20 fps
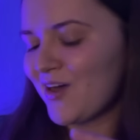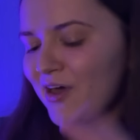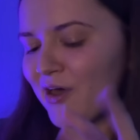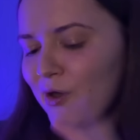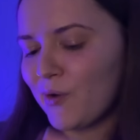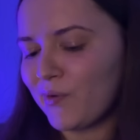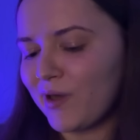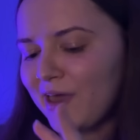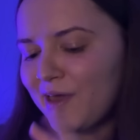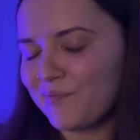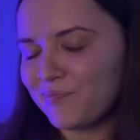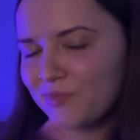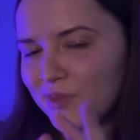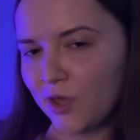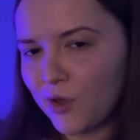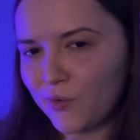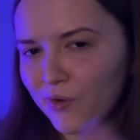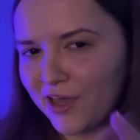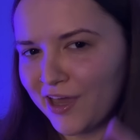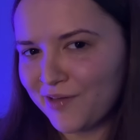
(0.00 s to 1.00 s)
Okay,
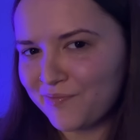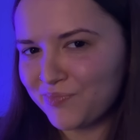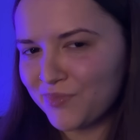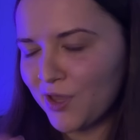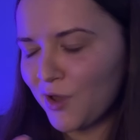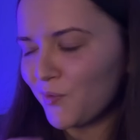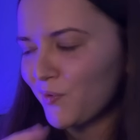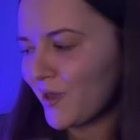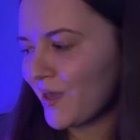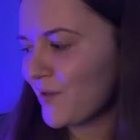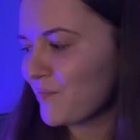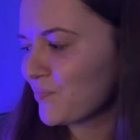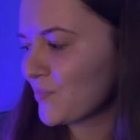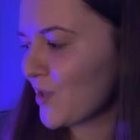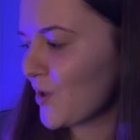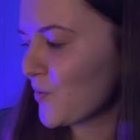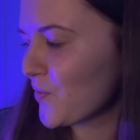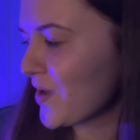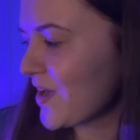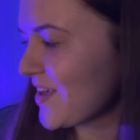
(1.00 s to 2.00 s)
okay, okay,
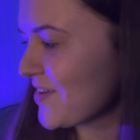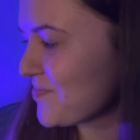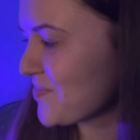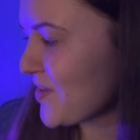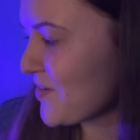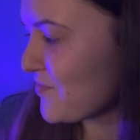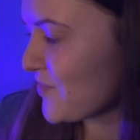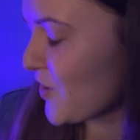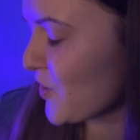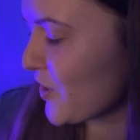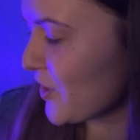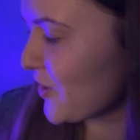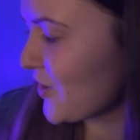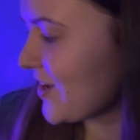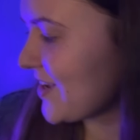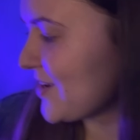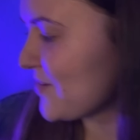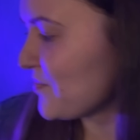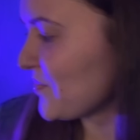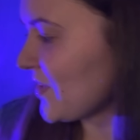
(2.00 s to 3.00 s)
okay. Very
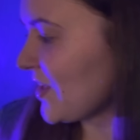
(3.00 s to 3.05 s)
good.